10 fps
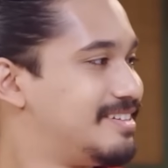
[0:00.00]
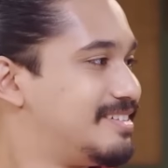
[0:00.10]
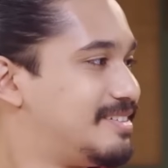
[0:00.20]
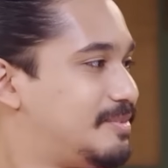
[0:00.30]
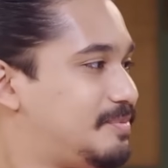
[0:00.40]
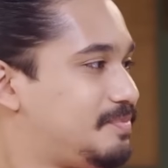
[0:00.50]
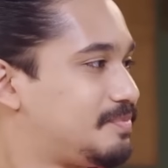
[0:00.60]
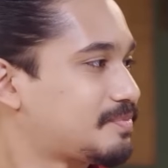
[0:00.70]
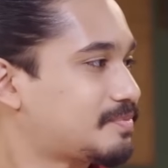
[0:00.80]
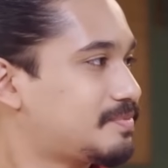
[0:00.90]

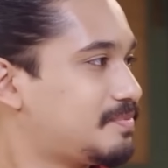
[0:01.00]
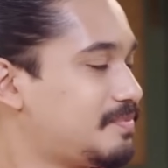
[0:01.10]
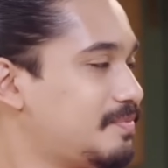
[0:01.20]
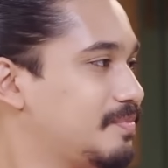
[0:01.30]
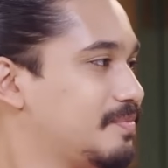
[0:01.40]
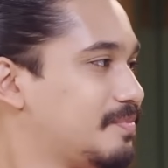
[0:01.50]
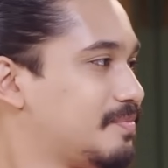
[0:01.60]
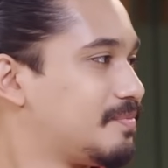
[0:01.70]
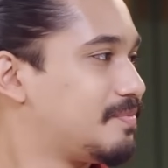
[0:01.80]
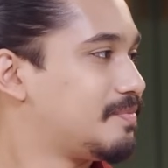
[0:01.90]

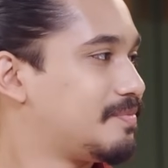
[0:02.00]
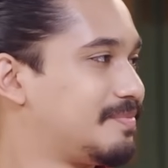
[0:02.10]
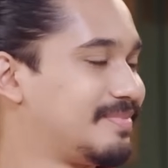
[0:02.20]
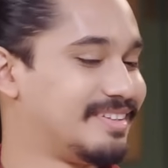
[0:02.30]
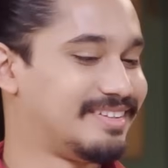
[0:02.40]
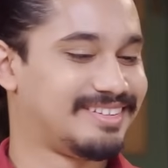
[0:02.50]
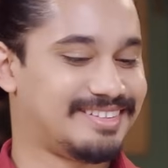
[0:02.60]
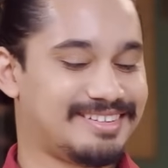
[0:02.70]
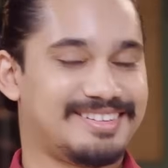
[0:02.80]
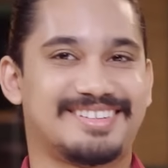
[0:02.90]

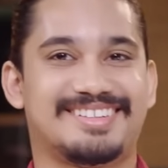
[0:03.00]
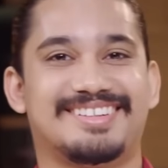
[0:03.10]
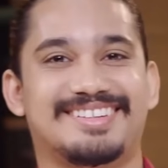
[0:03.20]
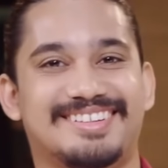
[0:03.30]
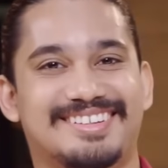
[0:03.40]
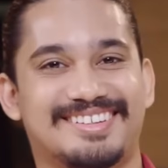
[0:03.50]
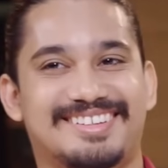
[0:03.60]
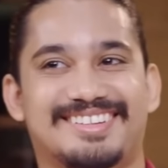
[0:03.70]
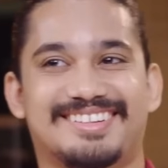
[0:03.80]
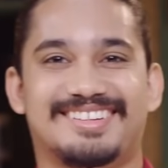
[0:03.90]

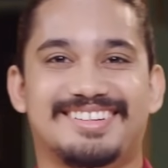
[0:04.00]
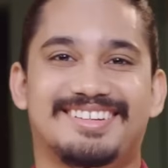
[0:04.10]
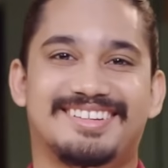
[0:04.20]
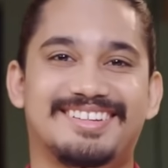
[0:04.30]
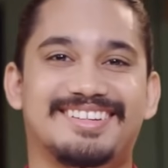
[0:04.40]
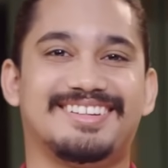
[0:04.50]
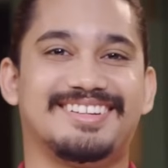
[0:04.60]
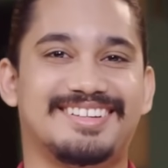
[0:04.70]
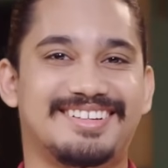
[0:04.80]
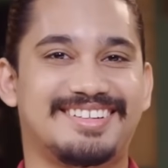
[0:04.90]

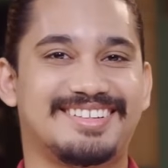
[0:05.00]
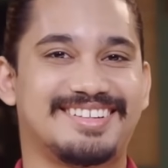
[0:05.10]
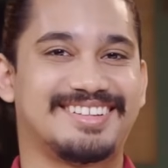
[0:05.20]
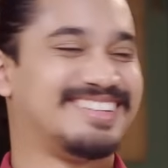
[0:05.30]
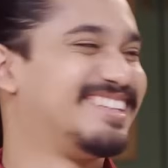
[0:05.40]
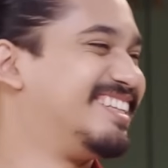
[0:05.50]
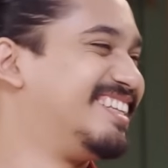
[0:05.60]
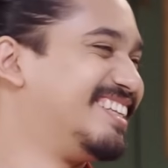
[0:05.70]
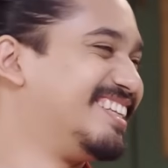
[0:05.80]
This person isn't speaking.